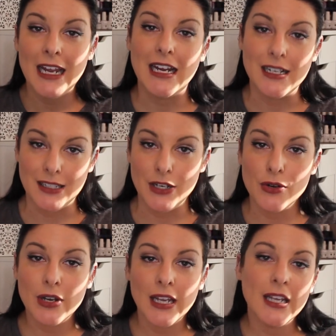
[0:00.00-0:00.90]
It is
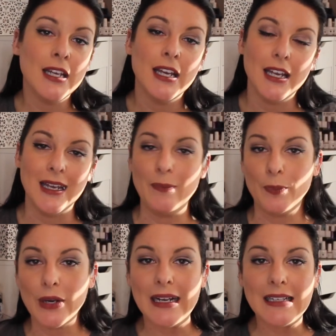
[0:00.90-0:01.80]
annoying, it
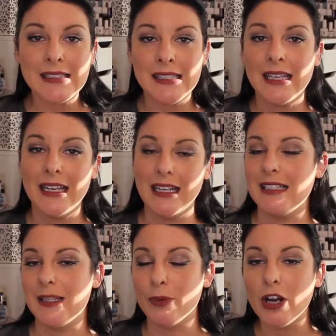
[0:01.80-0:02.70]
breaks,
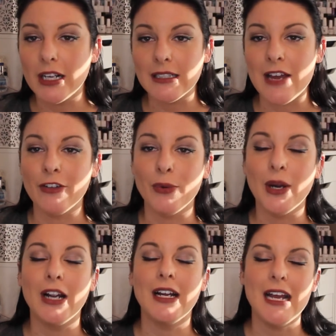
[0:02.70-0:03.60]
gets the product everywhere.